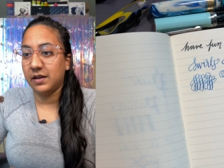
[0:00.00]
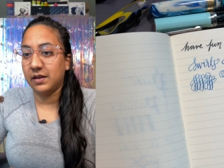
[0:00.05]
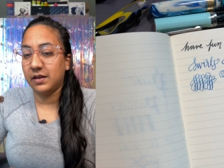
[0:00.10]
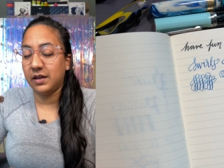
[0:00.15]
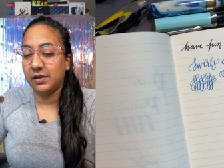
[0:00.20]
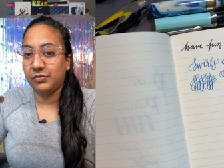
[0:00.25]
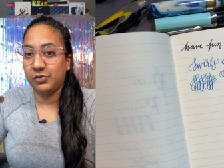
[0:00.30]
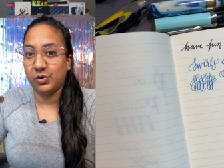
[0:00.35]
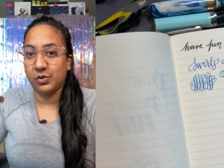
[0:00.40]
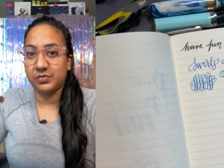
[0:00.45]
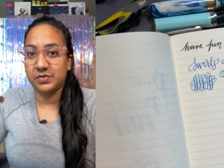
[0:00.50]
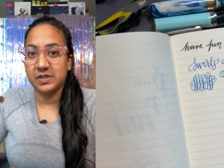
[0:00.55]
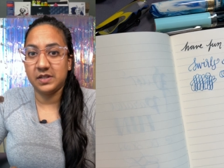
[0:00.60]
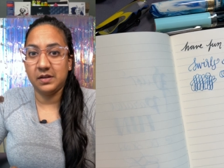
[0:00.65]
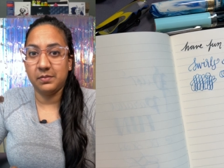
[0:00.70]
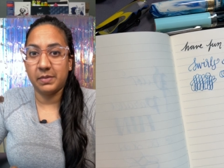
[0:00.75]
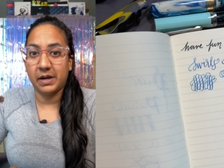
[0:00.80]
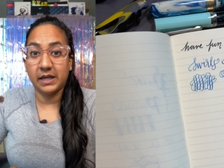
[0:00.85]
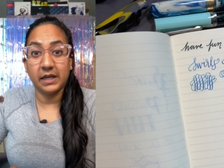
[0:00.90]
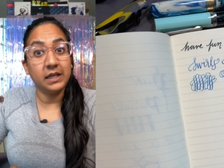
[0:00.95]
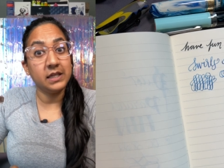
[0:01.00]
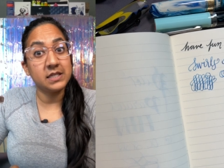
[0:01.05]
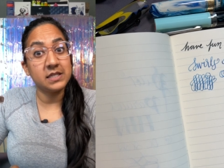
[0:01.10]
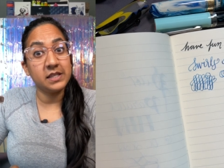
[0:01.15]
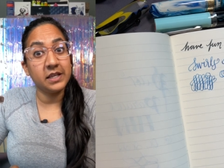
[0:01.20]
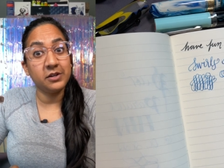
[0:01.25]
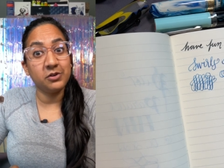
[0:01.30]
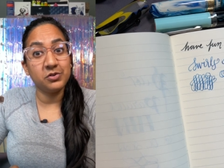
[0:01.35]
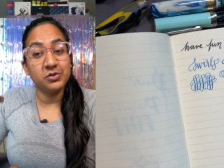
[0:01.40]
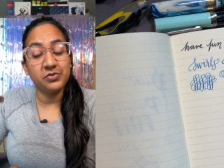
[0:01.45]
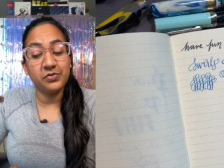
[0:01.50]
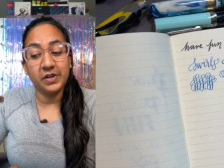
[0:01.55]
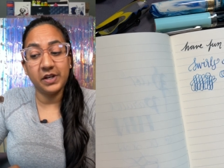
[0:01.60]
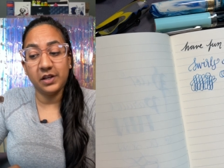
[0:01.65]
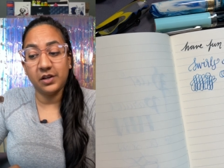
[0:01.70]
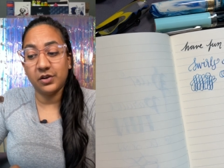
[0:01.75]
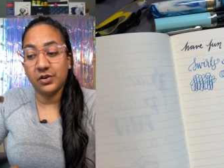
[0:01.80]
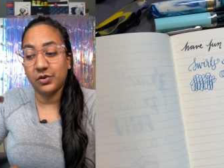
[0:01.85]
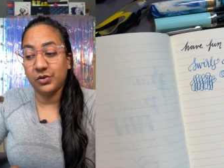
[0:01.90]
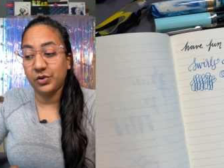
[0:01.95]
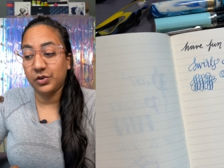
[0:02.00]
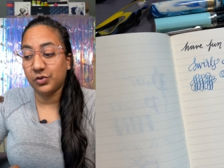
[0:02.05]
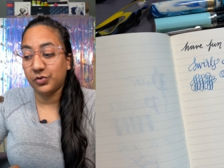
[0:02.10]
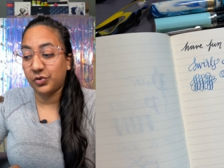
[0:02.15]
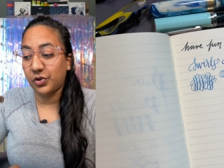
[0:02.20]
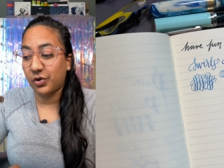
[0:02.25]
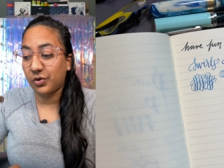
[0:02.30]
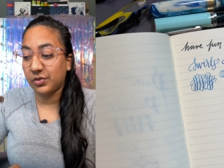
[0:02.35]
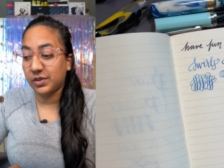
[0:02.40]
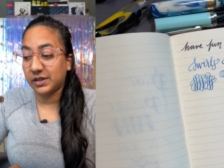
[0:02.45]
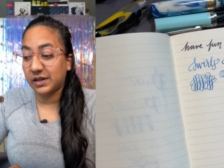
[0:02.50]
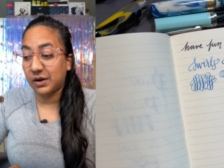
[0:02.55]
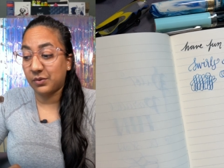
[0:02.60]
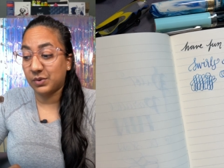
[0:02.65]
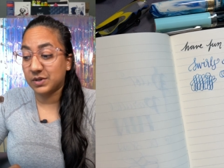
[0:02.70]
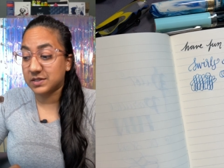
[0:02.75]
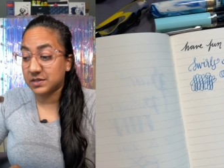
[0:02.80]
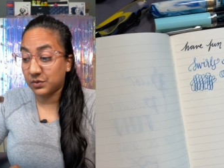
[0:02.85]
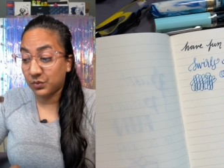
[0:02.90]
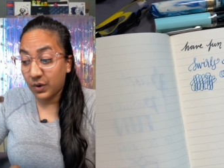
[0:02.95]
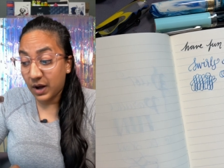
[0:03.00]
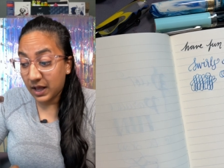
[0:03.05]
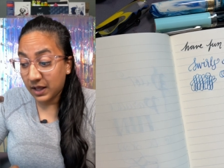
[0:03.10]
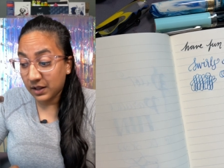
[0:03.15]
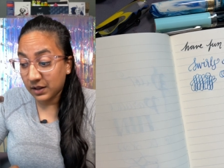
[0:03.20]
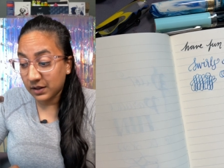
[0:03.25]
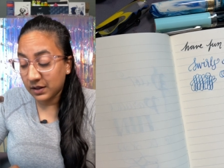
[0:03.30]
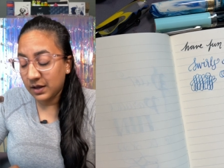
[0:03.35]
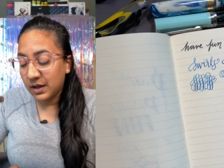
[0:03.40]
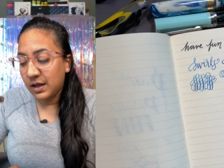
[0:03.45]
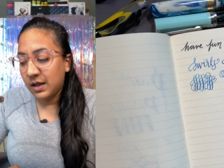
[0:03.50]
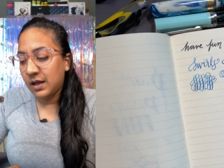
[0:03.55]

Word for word: if you have seen my Inkslingers video, you'll know that I wasn't well.